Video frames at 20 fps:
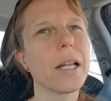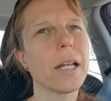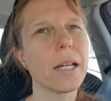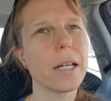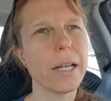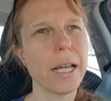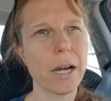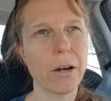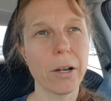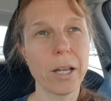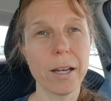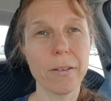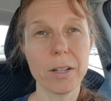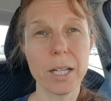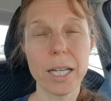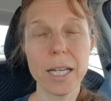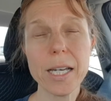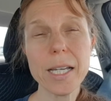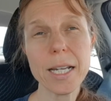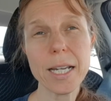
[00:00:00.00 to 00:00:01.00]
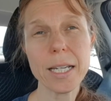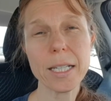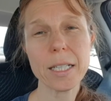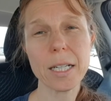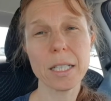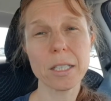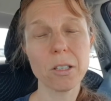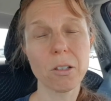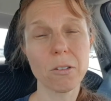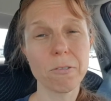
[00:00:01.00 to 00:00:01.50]
Now I have a headache,
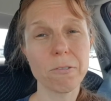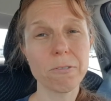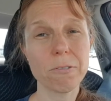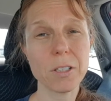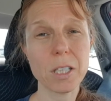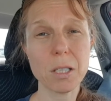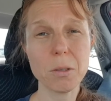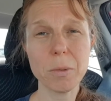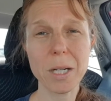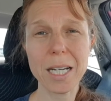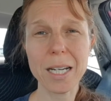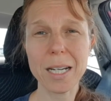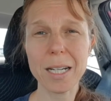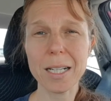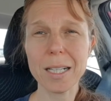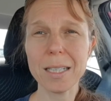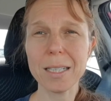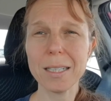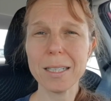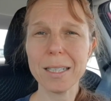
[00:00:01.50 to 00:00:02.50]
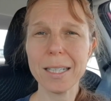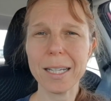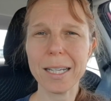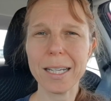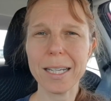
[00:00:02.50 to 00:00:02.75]
I don't feel well,